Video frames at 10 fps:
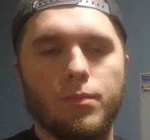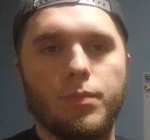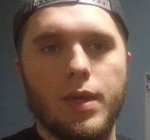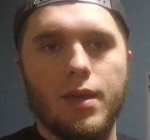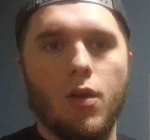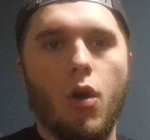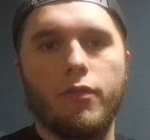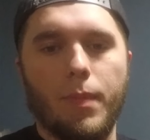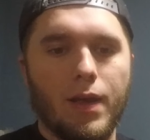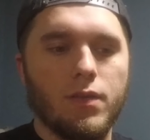being
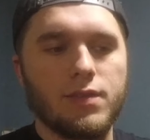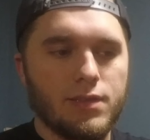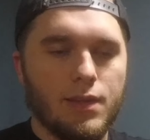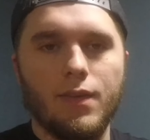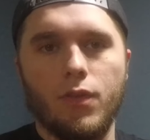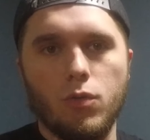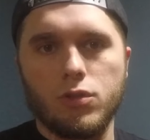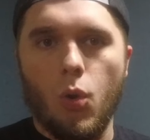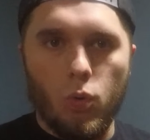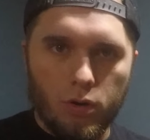off balance in those
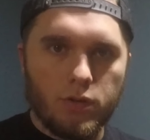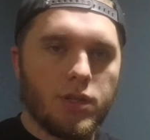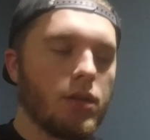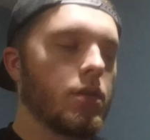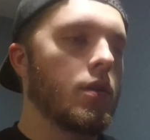corners.